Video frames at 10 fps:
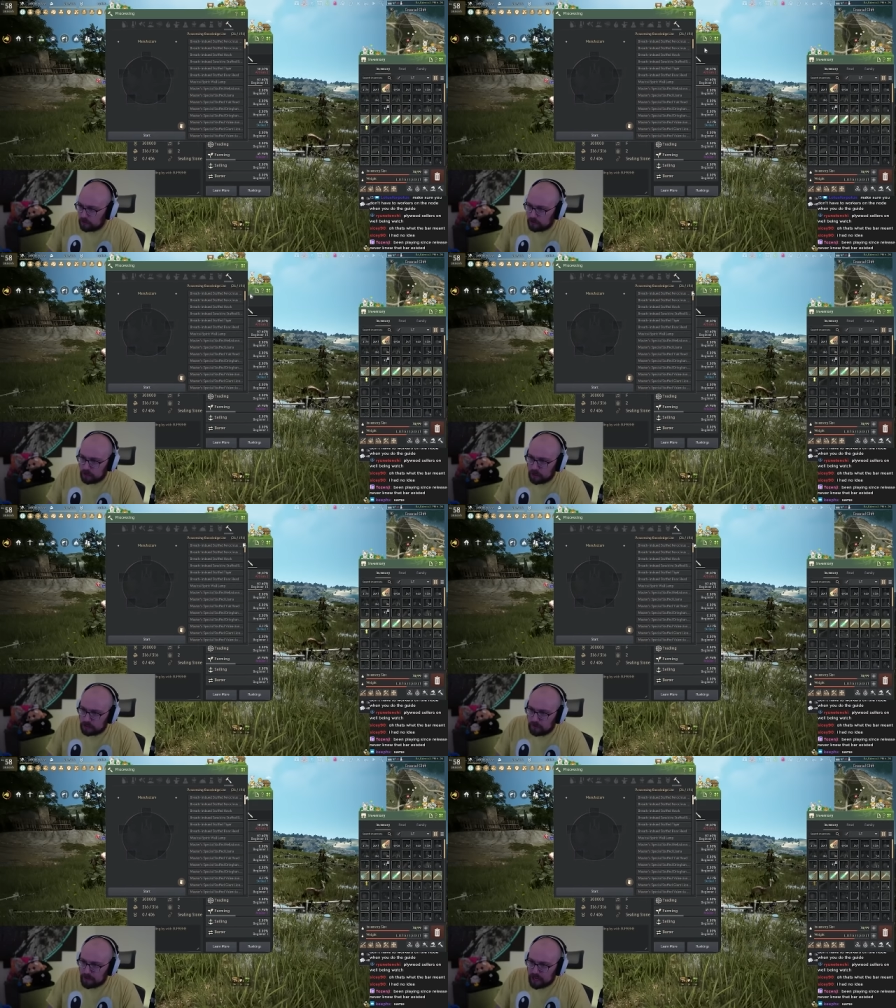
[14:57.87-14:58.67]
Aren't
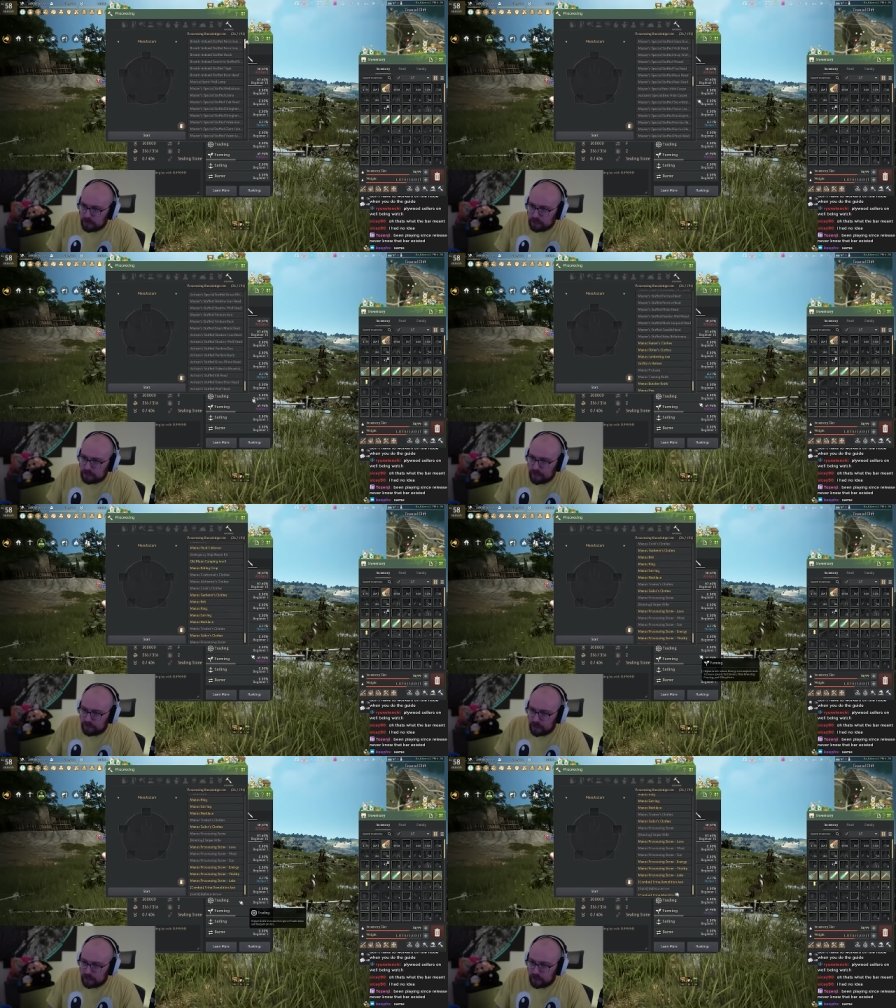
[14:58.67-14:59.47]
the Manos stuff,
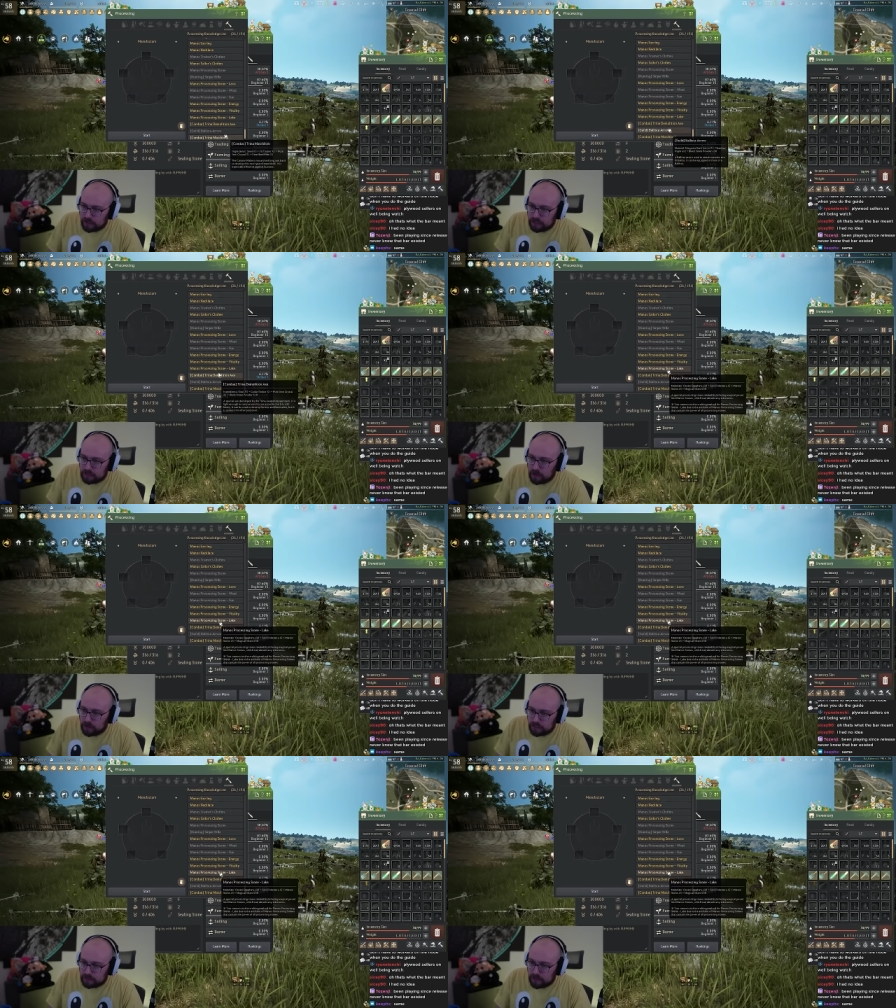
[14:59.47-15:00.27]
like, are these all
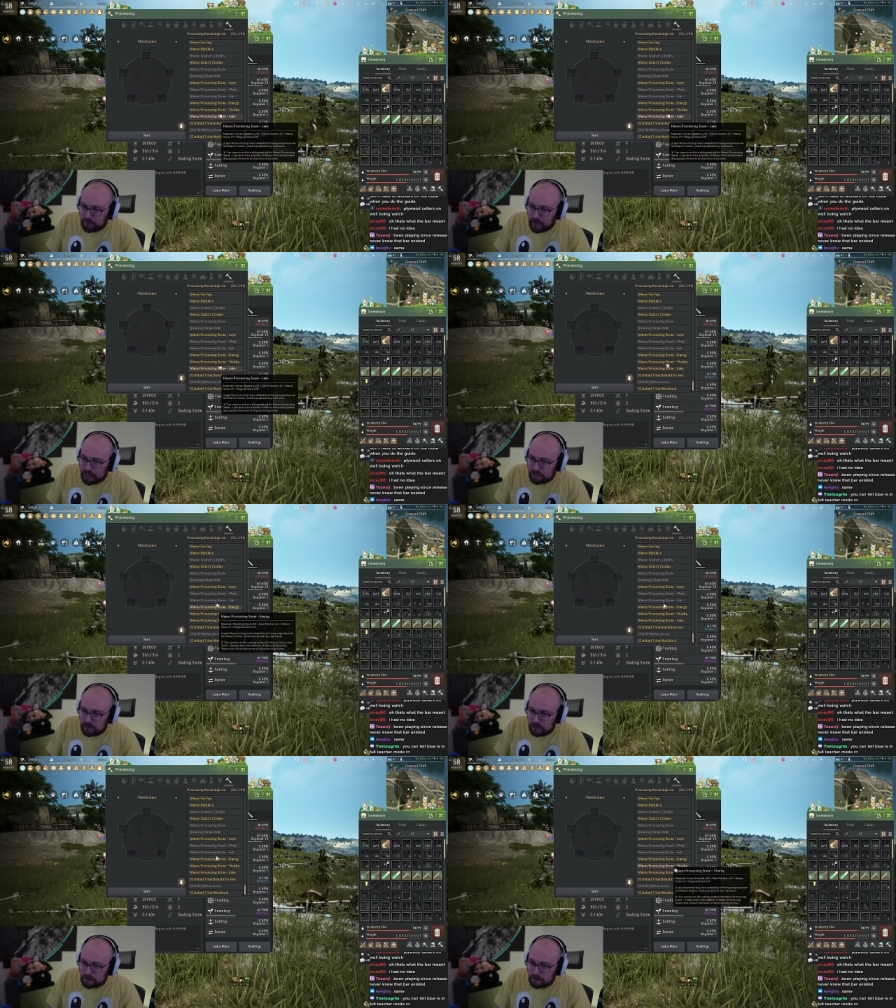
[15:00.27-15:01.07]
just different
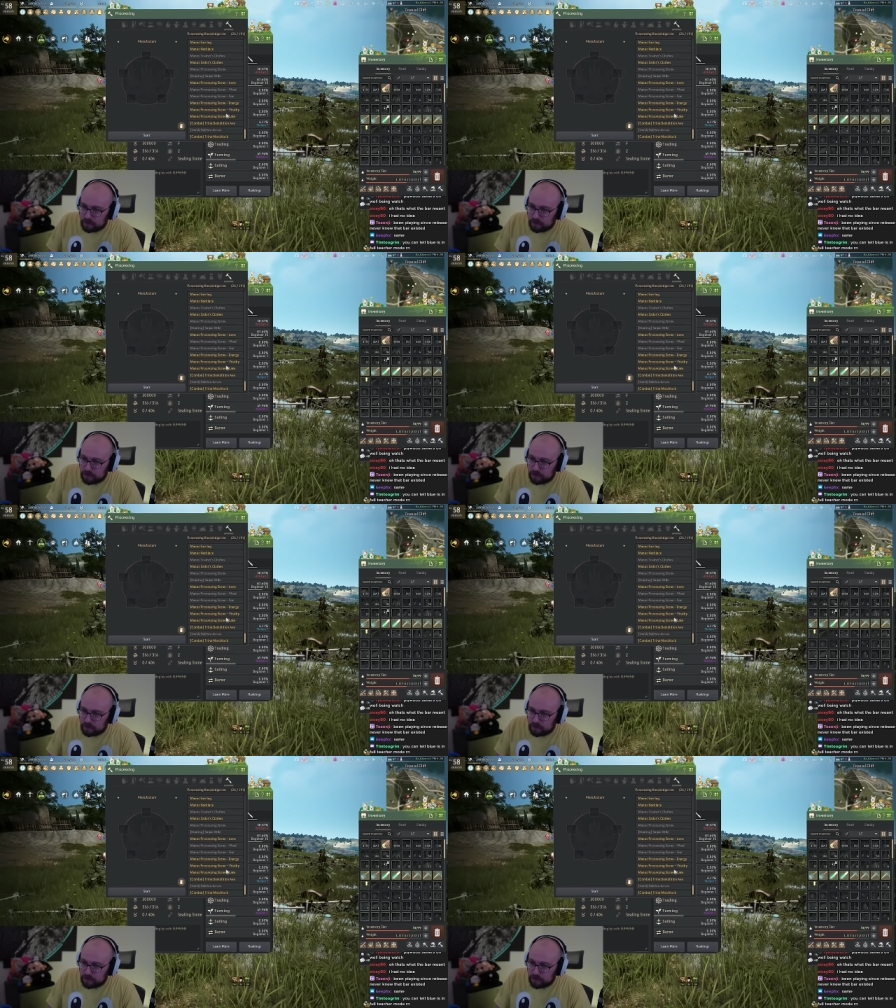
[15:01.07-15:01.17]
essences?